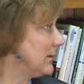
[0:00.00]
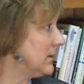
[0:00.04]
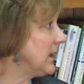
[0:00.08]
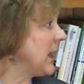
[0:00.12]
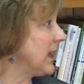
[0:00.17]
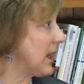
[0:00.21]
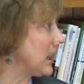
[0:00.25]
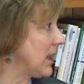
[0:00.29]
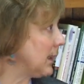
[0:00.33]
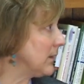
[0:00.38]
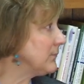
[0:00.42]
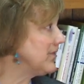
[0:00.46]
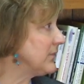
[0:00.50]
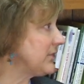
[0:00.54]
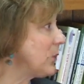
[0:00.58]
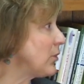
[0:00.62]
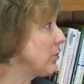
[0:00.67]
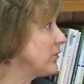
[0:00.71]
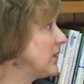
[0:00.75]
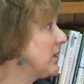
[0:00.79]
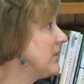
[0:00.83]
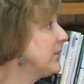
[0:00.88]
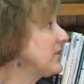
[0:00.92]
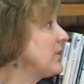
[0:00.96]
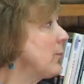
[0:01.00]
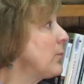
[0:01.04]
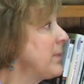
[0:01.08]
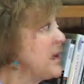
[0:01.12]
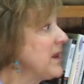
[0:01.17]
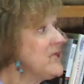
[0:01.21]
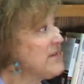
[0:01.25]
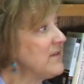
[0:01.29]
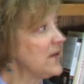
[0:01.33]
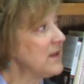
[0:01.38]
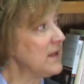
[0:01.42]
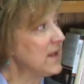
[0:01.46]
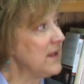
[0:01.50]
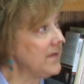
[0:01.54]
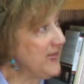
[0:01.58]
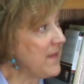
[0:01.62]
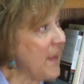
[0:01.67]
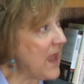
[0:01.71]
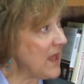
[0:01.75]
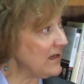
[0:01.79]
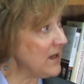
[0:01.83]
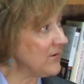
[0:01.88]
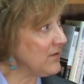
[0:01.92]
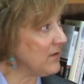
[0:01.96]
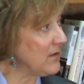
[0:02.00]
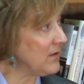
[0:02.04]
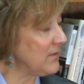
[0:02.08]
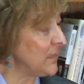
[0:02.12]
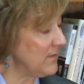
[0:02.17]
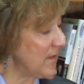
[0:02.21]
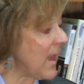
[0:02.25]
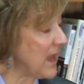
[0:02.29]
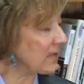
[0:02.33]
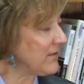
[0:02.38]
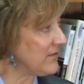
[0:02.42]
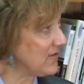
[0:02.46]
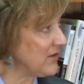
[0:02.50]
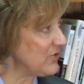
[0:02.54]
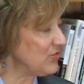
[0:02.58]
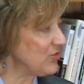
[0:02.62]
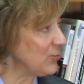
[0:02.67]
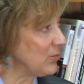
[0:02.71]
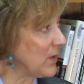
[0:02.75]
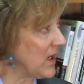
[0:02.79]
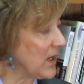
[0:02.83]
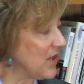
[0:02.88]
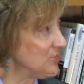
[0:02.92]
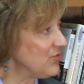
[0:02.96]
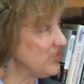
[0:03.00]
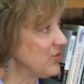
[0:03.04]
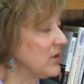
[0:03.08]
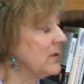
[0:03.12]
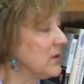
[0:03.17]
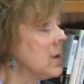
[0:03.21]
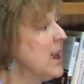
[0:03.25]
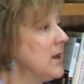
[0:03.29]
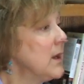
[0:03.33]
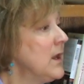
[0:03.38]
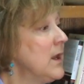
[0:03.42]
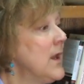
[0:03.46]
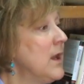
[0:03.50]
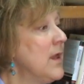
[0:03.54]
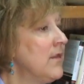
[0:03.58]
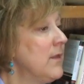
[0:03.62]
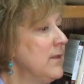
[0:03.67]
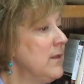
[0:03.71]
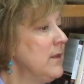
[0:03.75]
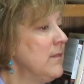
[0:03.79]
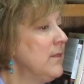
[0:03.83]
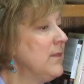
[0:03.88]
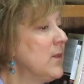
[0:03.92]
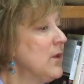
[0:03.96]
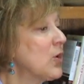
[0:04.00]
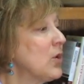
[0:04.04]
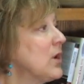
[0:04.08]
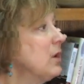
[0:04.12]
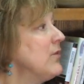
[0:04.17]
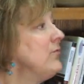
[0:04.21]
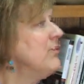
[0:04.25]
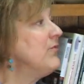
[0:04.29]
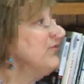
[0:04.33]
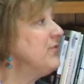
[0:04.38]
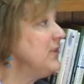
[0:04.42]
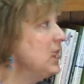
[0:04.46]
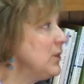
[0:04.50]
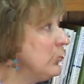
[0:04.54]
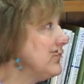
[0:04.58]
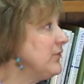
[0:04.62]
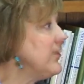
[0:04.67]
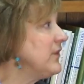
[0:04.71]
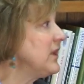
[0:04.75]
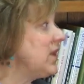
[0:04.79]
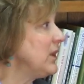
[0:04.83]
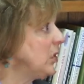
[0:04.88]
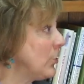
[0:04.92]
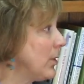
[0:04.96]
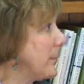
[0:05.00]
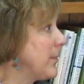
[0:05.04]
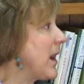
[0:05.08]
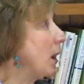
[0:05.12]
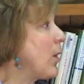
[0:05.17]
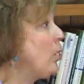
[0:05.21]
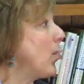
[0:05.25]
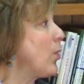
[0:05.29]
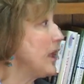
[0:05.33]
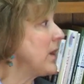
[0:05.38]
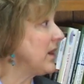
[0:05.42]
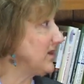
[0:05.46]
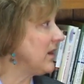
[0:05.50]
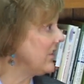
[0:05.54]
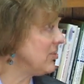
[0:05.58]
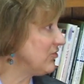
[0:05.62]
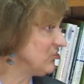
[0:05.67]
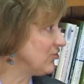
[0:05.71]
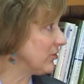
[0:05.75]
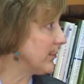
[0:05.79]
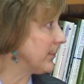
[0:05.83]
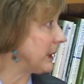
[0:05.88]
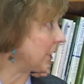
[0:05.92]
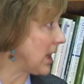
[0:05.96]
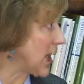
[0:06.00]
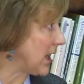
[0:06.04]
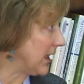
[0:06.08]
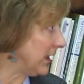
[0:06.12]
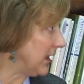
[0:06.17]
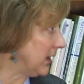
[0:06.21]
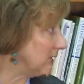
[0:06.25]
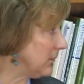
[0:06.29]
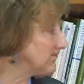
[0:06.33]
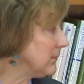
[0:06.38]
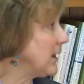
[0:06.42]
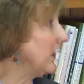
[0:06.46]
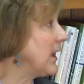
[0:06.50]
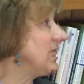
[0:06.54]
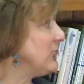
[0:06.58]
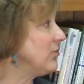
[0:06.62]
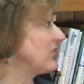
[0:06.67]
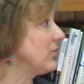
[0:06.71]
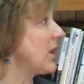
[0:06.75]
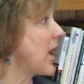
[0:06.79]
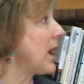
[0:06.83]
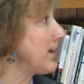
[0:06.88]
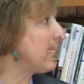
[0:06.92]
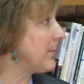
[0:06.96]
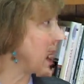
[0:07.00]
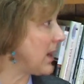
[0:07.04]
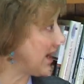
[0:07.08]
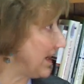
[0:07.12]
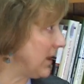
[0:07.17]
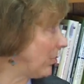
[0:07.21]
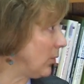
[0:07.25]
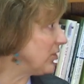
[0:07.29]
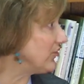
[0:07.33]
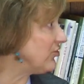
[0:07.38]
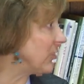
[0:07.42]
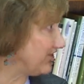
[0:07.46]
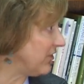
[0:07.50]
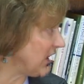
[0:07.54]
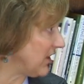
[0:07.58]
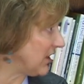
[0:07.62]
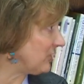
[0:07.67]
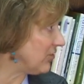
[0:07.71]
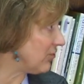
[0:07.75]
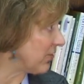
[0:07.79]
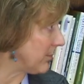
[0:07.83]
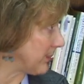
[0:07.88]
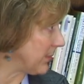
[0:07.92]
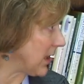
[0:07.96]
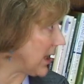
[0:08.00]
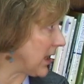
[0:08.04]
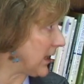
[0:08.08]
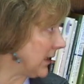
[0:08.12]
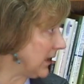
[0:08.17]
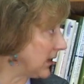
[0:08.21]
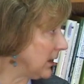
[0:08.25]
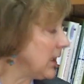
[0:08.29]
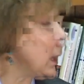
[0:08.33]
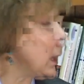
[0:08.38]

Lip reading: Yeah, so basically in that situation, they're confusing you about what it is you're buying, and you're not buying what you think you're buying.